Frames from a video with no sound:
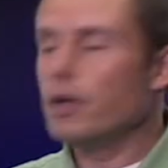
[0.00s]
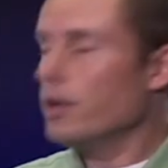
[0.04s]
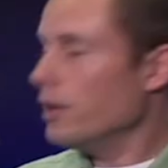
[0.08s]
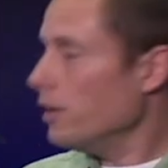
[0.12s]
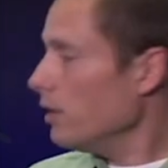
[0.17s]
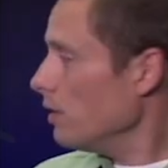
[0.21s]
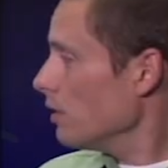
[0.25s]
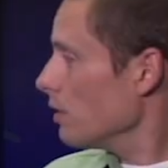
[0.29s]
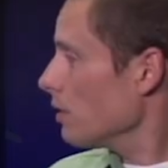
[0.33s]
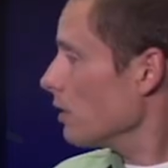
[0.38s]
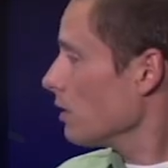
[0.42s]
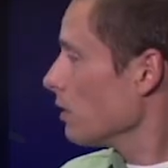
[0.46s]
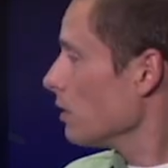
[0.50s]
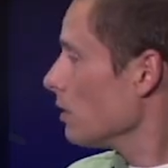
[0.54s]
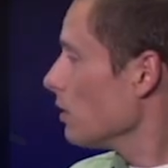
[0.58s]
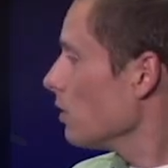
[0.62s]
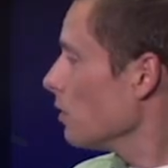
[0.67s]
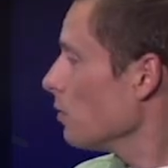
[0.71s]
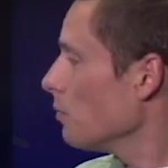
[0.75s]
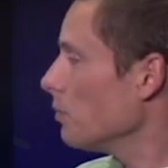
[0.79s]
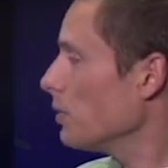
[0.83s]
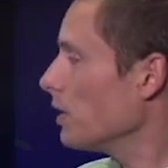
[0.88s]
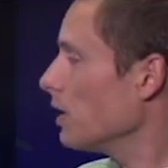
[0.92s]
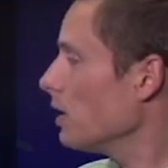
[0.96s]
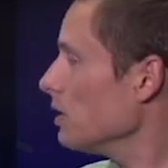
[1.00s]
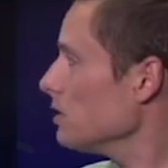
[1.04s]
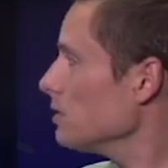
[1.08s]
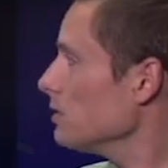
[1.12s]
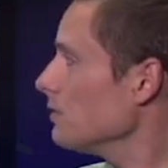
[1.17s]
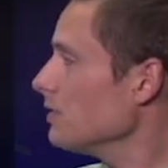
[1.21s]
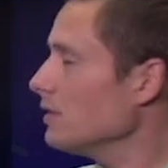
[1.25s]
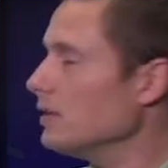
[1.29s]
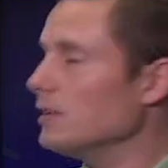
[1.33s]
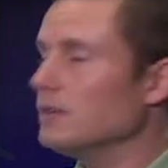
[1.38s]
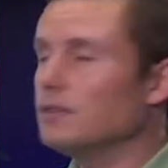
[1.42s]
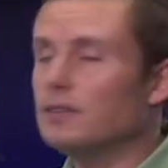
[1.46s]
Here, because of
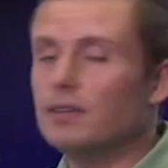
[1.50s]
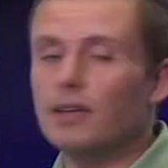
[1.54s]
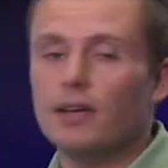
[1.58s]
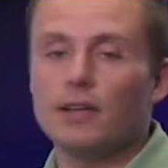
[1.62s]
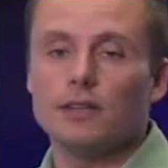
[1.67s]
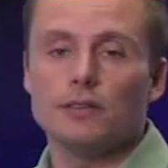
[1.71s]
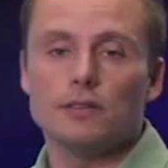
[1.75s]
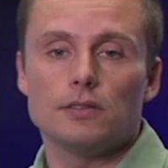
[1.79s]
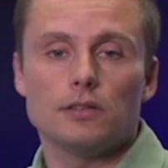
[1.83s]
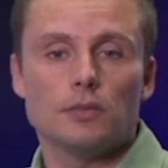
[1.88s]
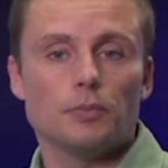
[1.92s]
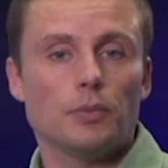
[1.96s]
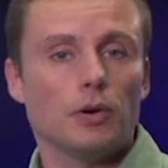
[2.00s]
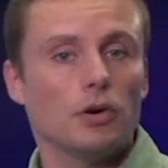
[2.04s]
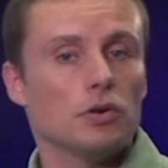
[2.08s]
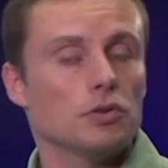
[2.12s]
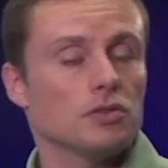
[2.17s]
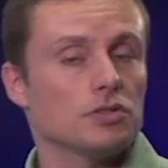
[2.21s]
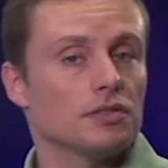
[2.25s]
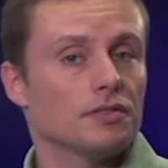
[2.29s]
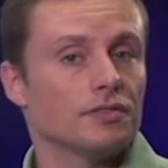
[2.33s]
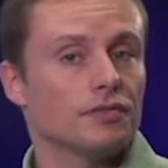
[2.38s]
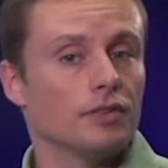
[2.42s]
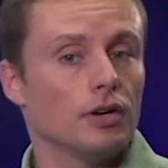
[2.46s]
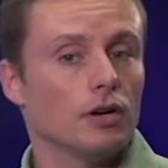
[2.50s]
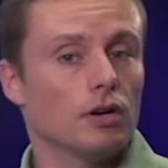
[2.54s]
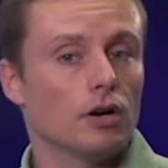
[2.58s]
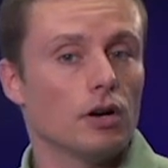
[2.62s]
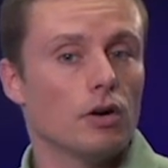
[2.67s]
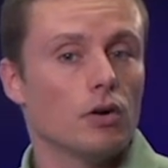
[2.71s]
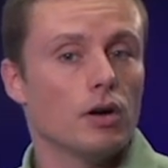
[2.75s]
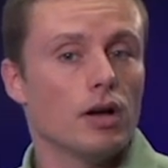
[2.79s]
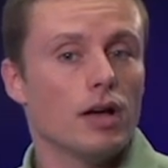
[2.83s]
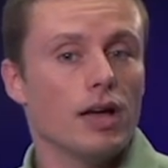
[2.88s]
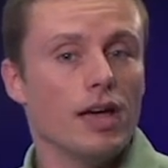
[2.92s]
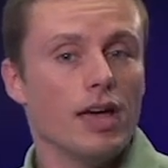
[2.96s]
the intent to post a
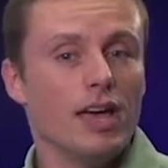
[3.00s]
photo,